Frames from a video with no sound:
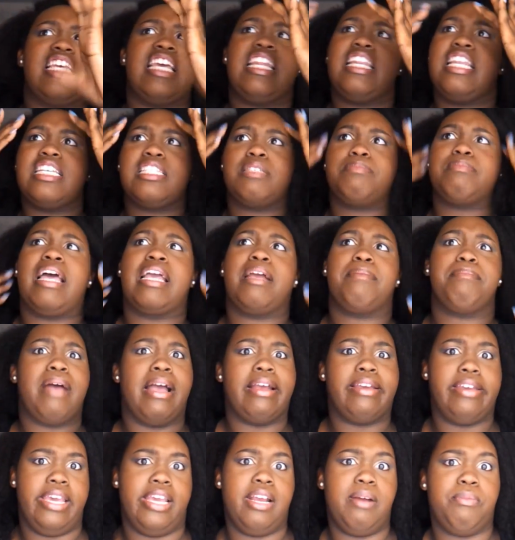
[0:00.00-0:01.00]
and it's like my
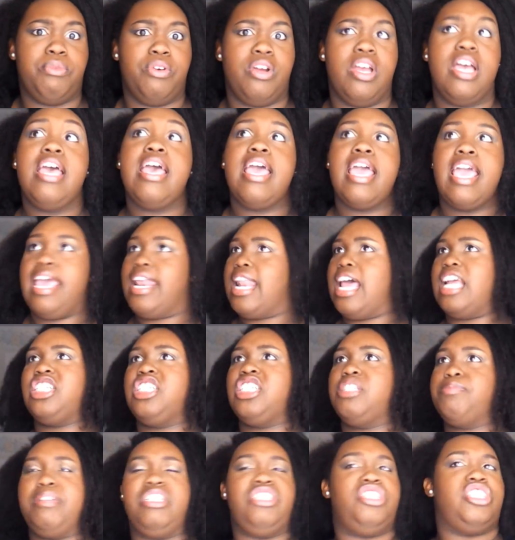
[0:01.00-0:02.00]
camera, and I
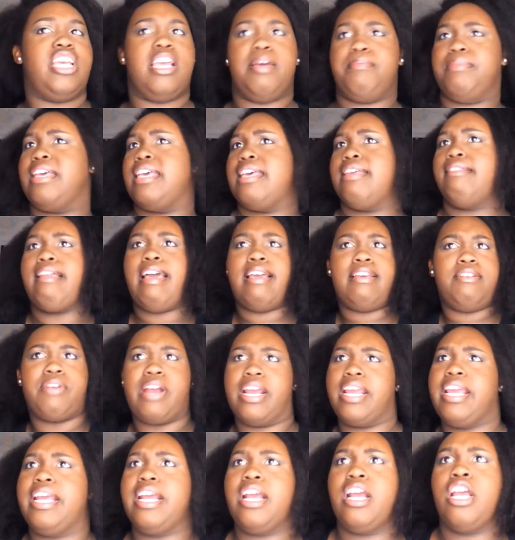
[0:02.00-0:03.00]
just be jamming, and like
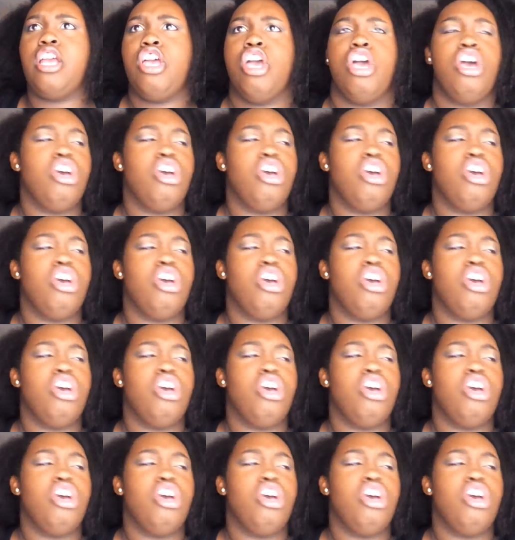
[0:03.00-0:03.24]
right here,